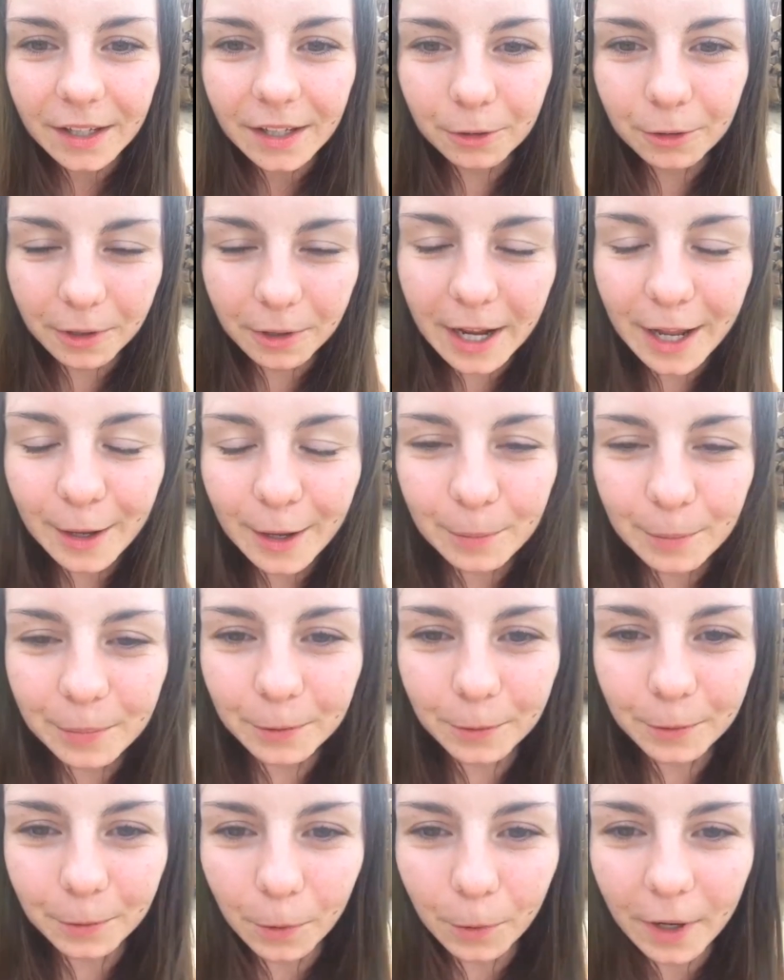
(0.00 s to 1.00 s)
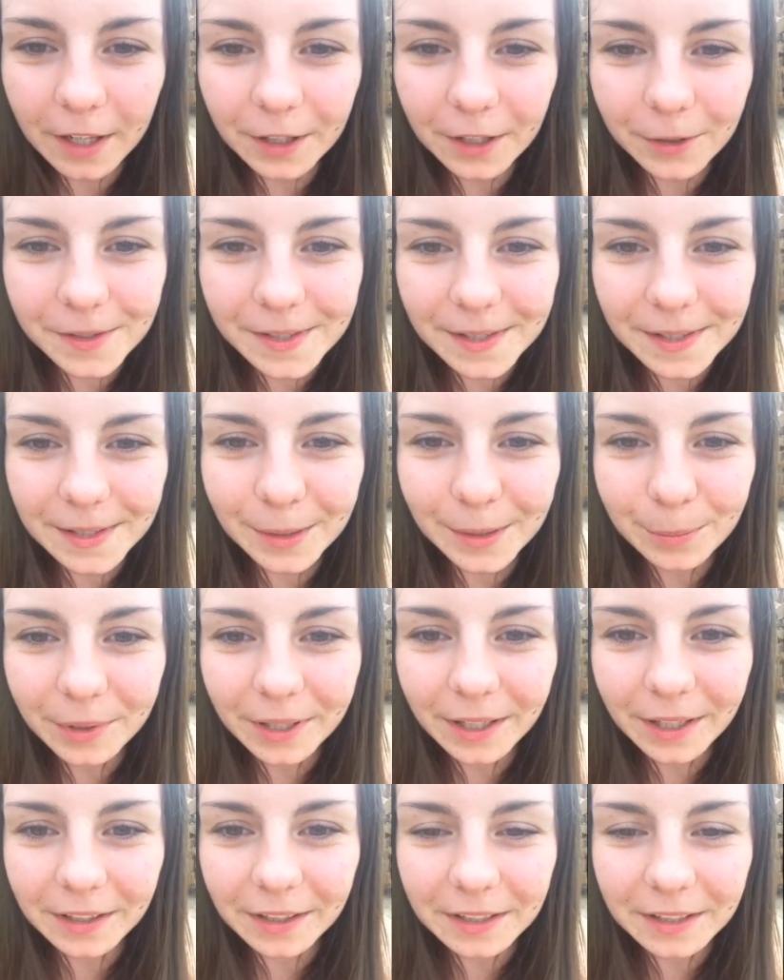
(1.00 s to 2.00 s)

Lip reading: crap while you're sleeping.